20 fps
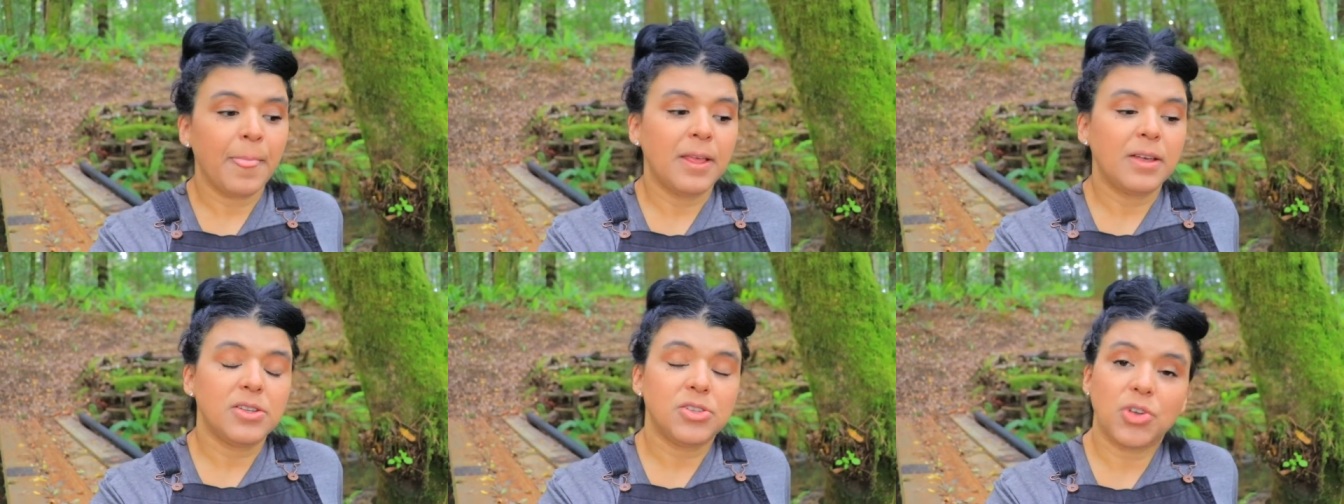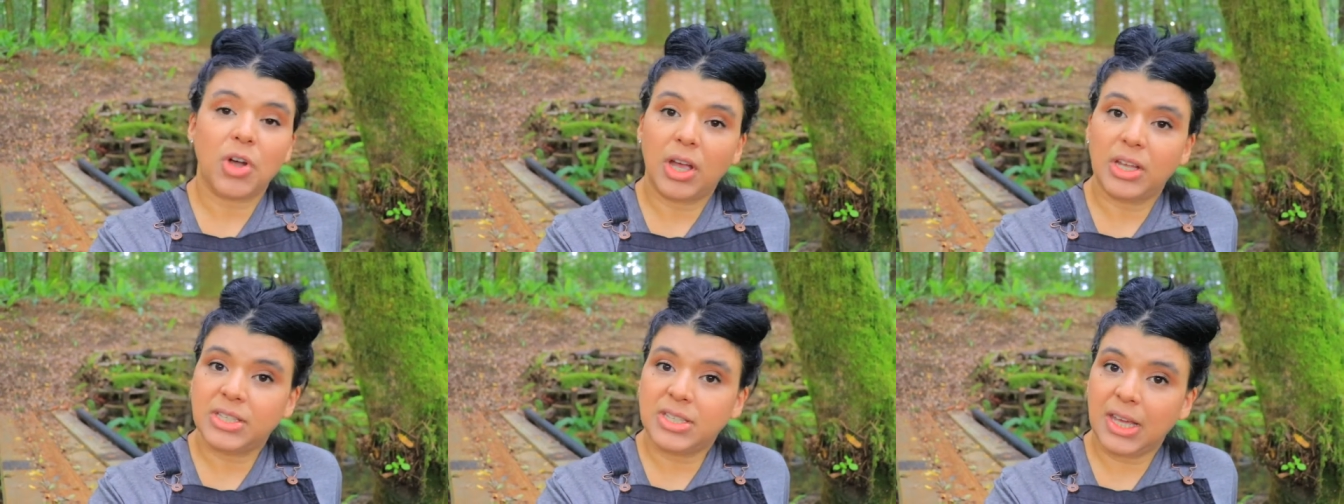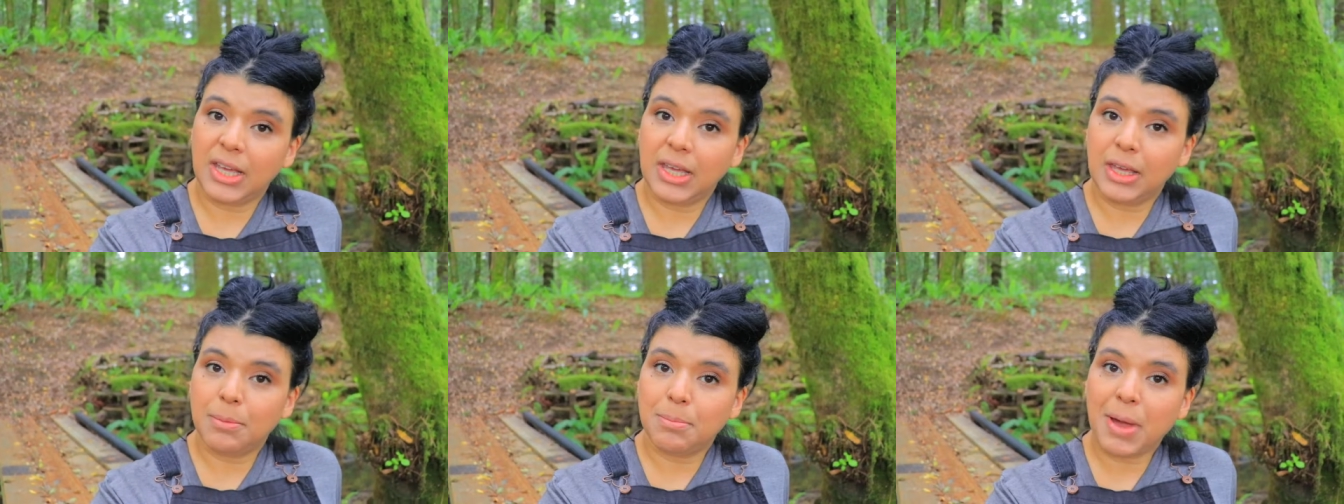So I
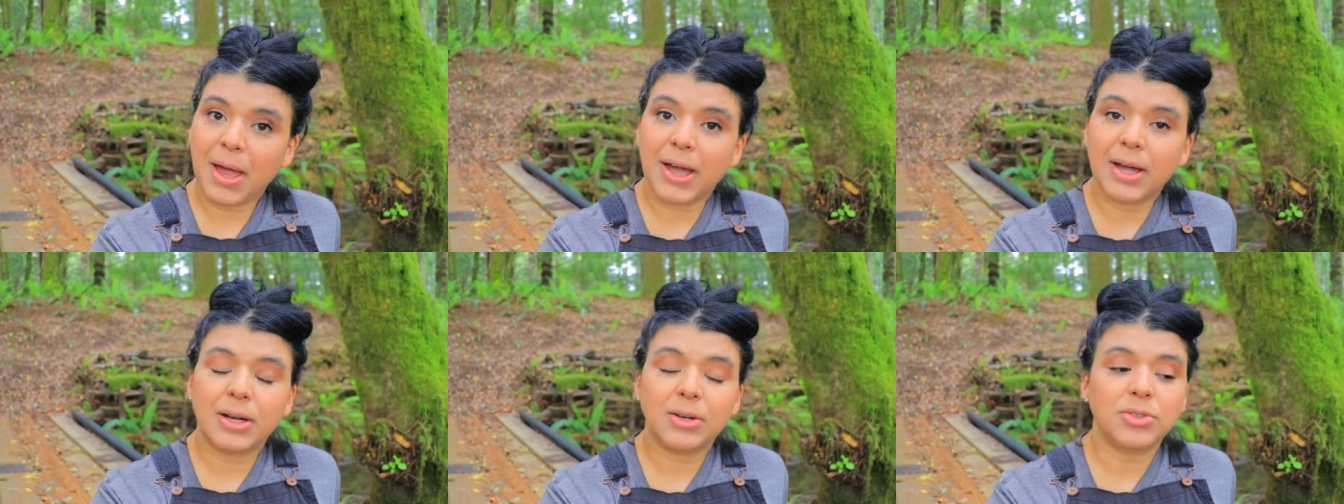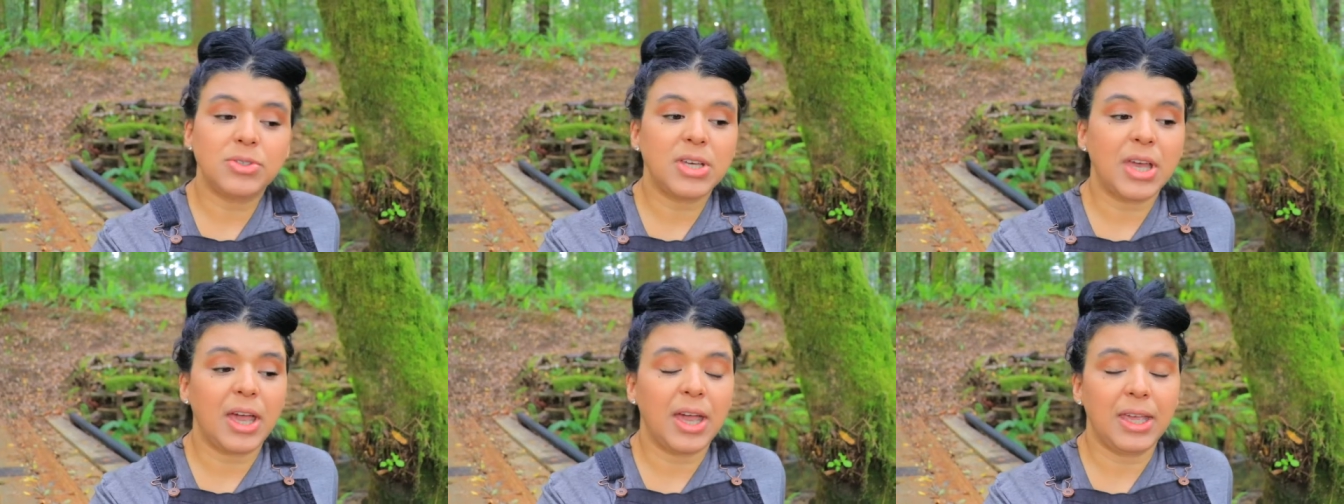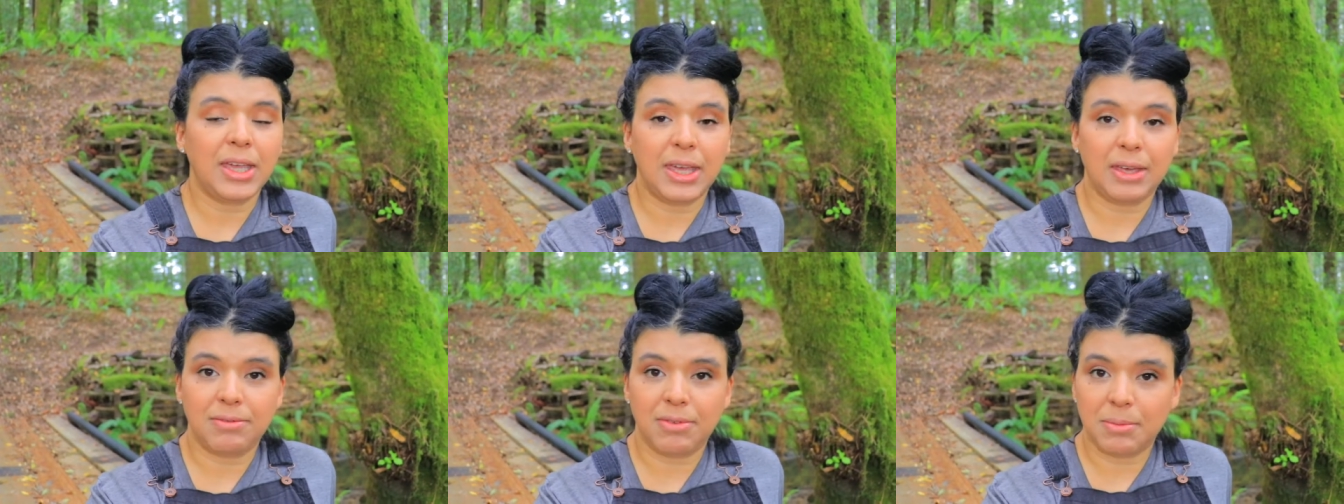take him out,
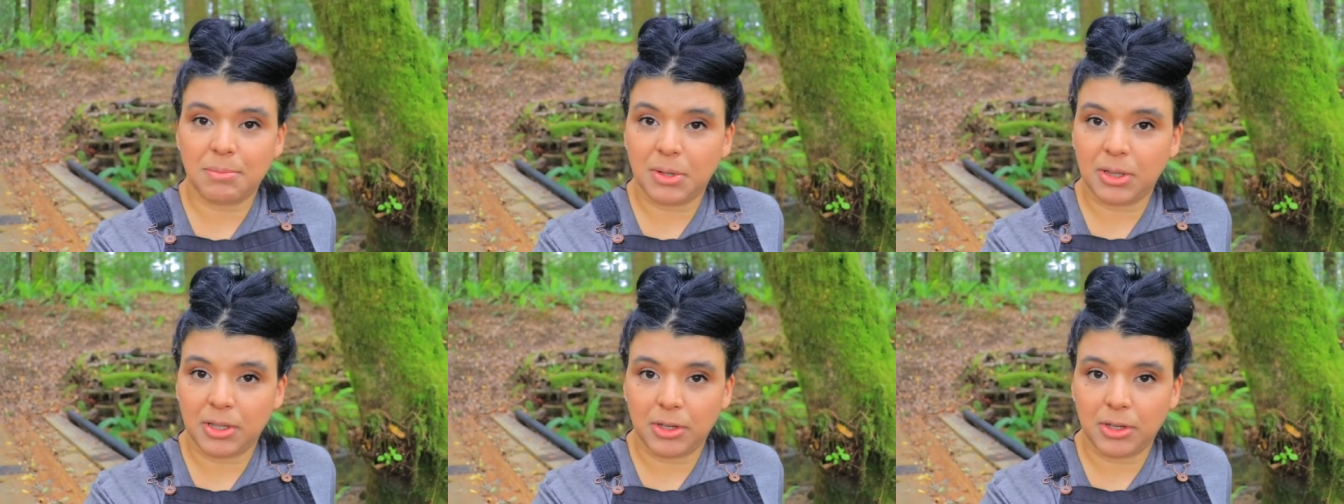I give him a